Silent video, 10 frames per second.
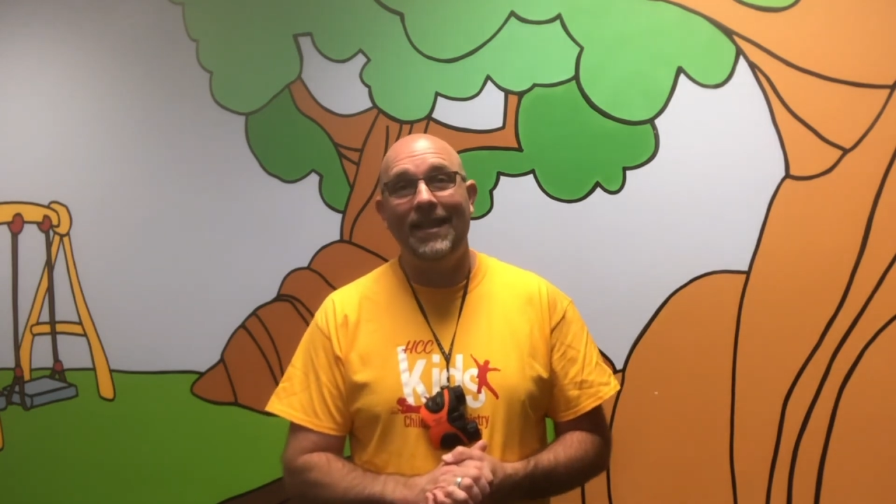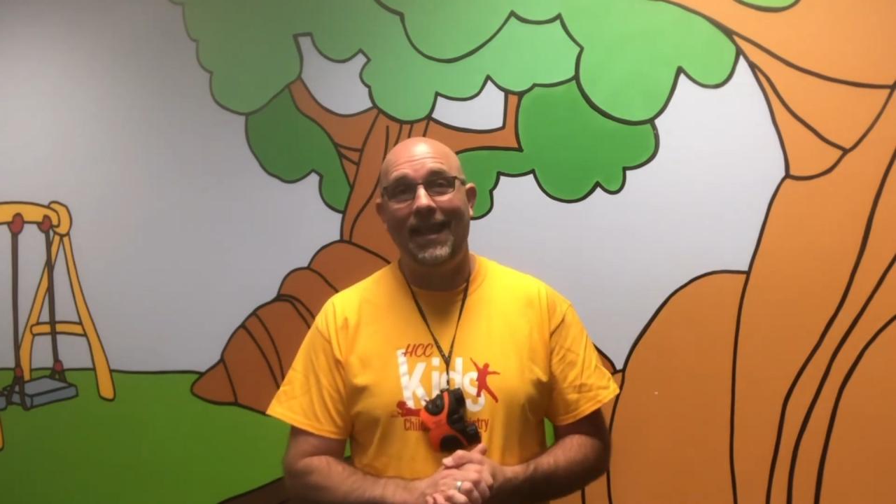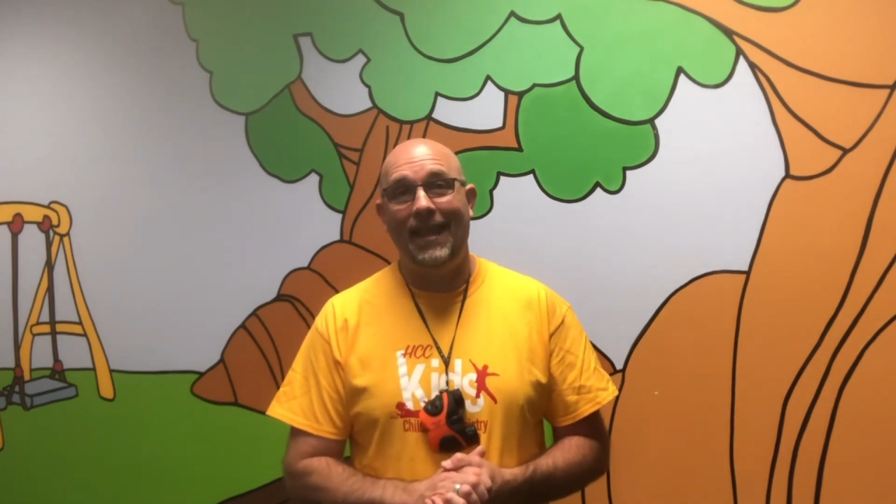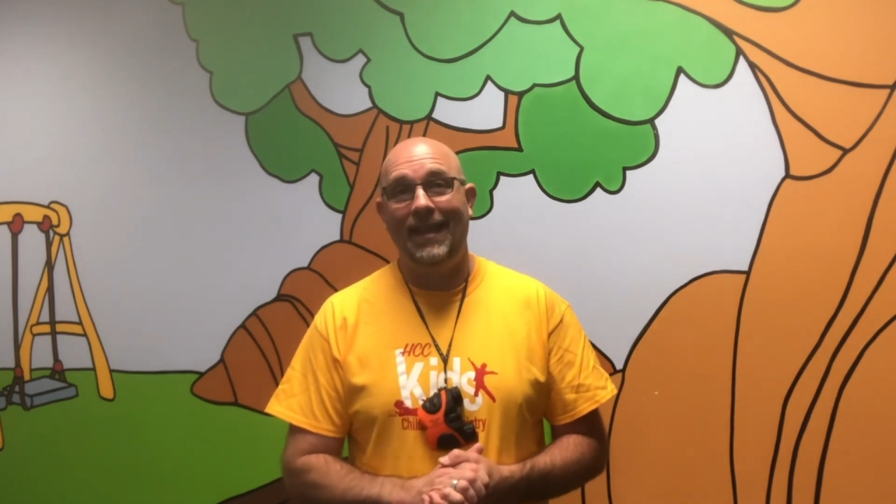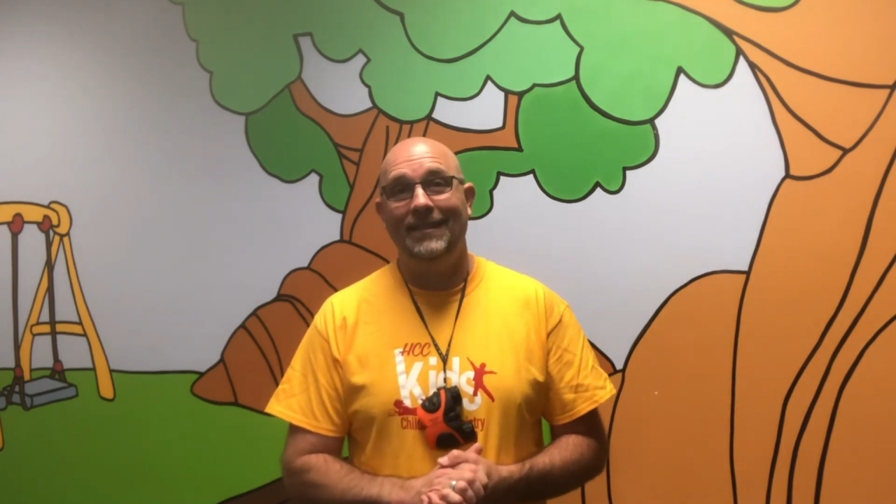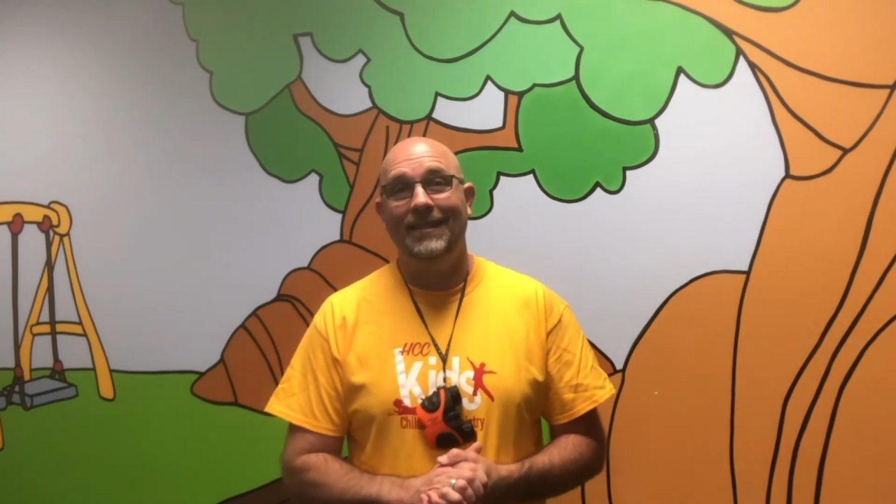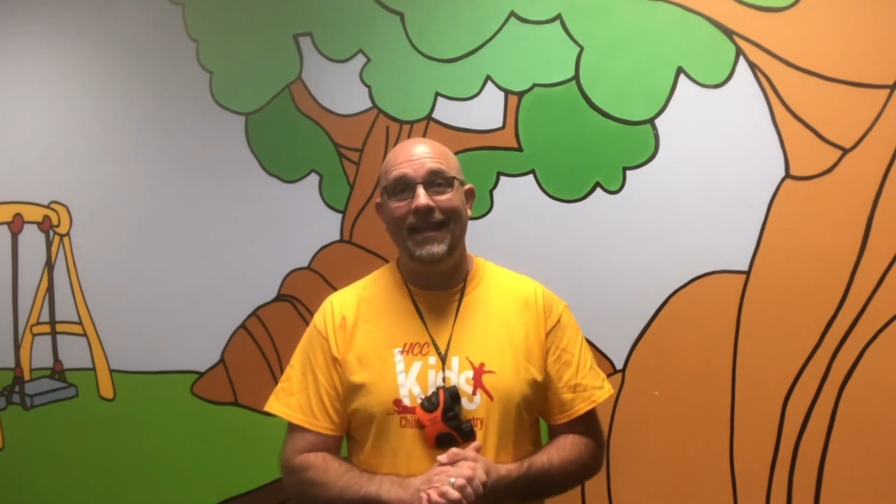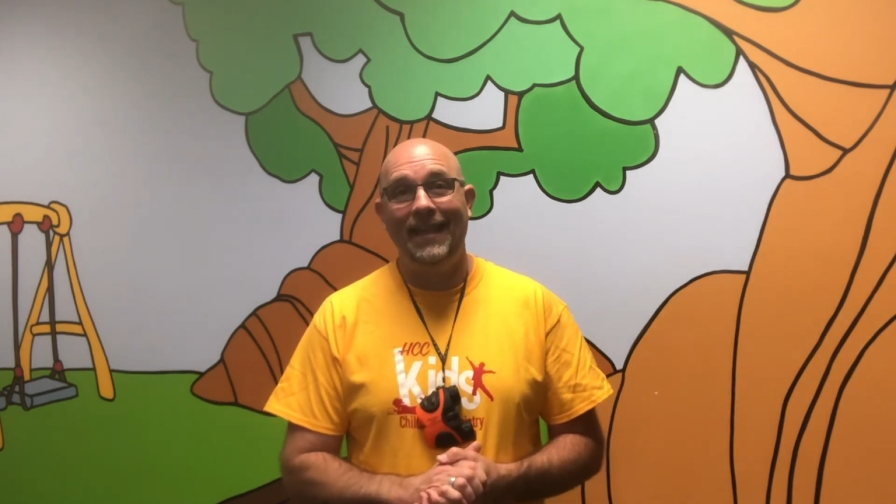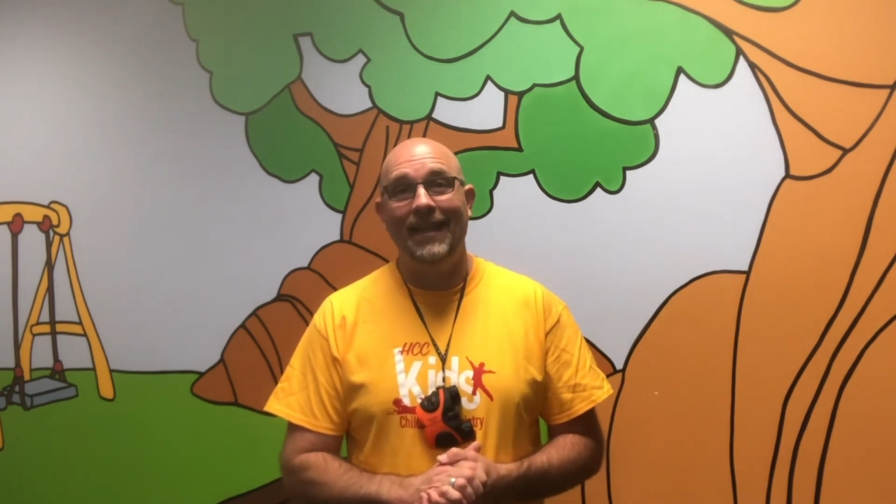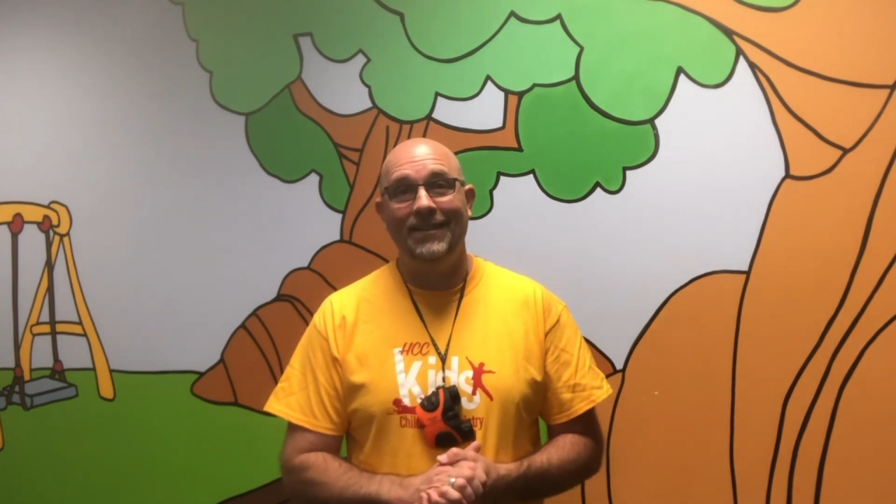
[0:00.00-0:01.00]
things
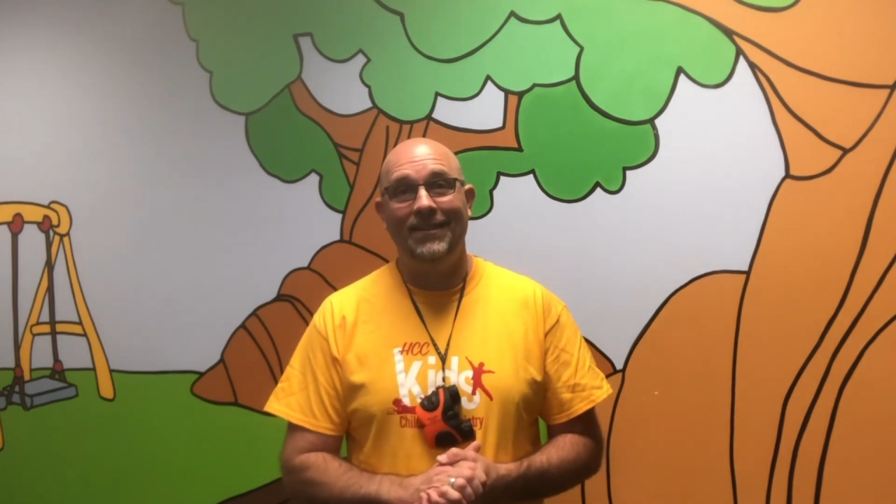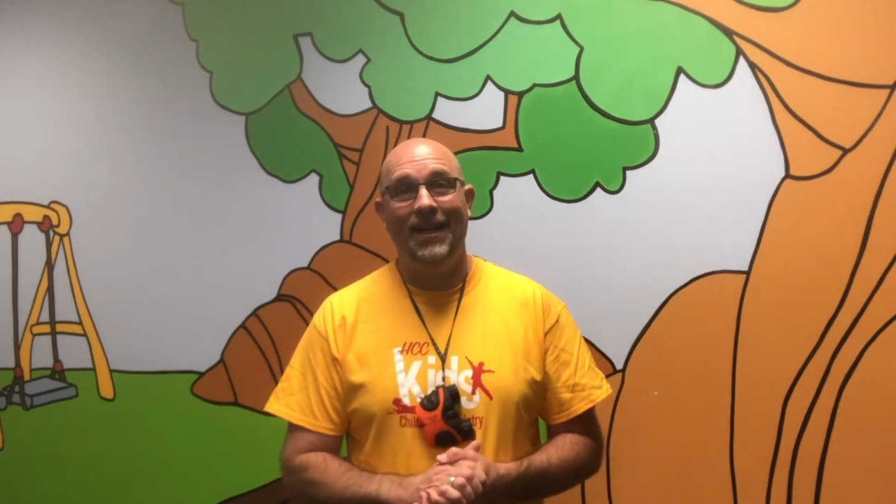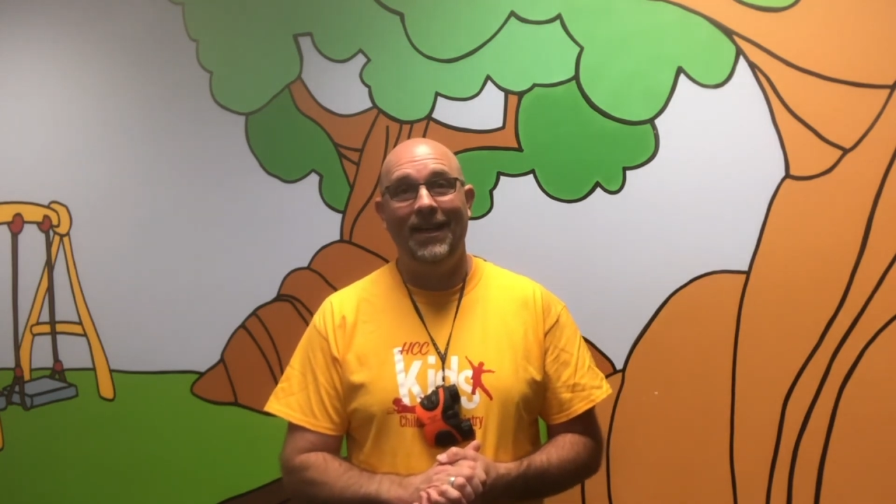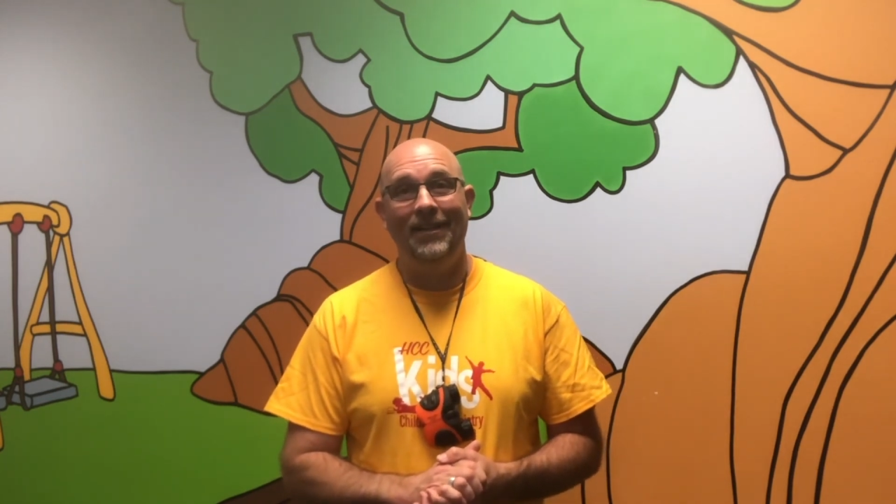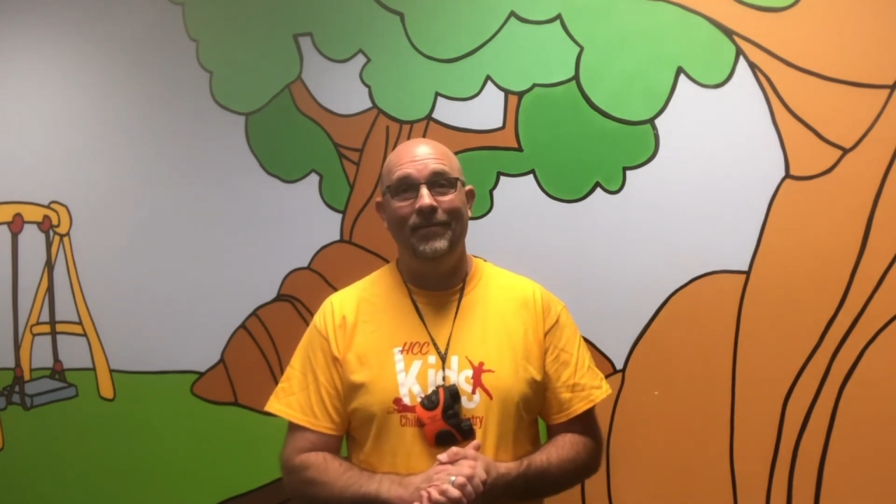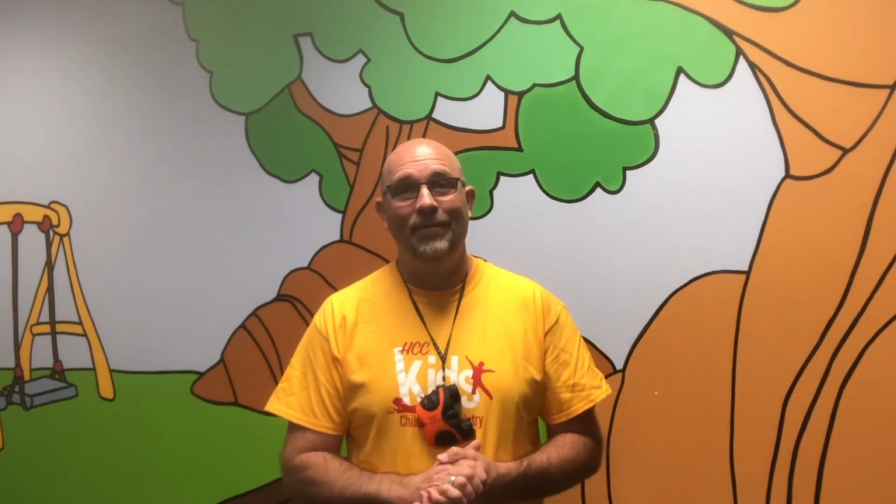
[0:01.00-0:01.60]
he has done.